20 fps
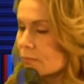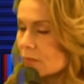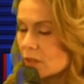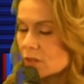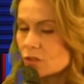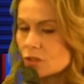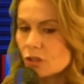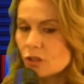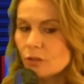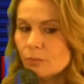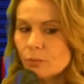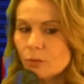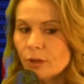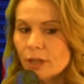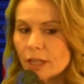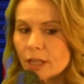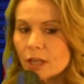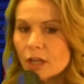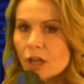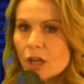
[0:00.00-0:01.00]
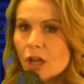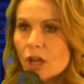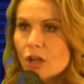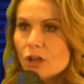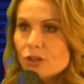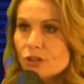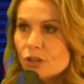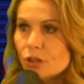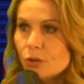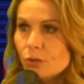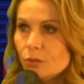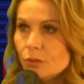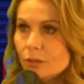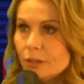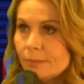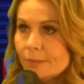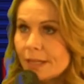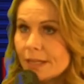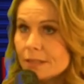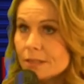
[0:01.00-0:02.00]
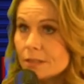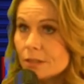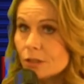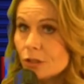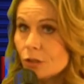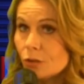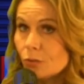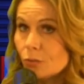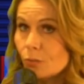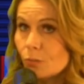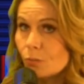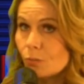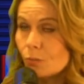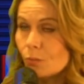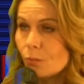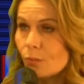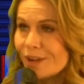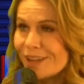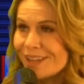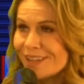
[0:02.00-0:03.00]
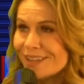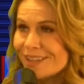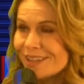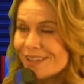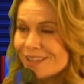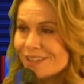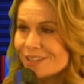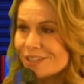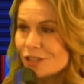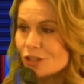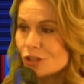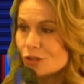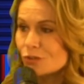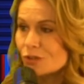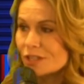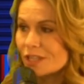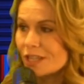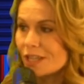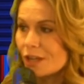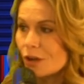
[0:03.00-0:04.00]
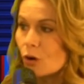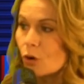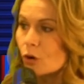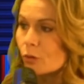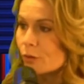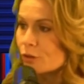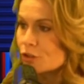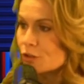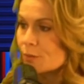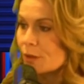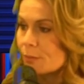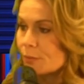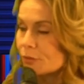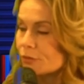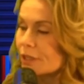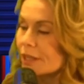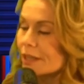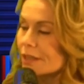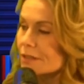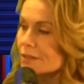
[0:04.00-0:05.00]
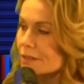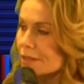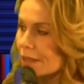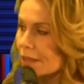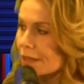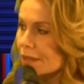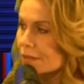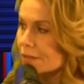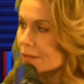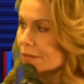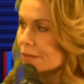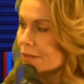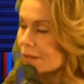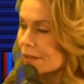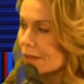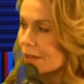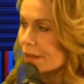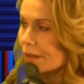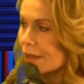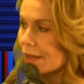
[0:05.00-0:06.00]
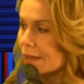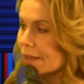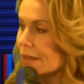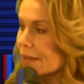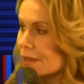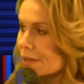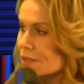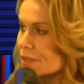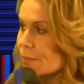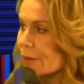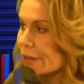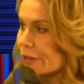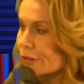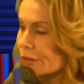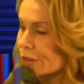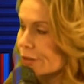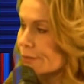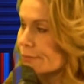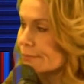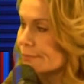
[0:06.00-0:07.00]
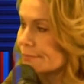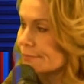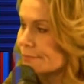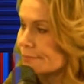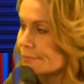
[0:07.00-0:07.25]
That's a good point. So let me ask you, when did you see a whole bunch of people take a stand and it inspire you?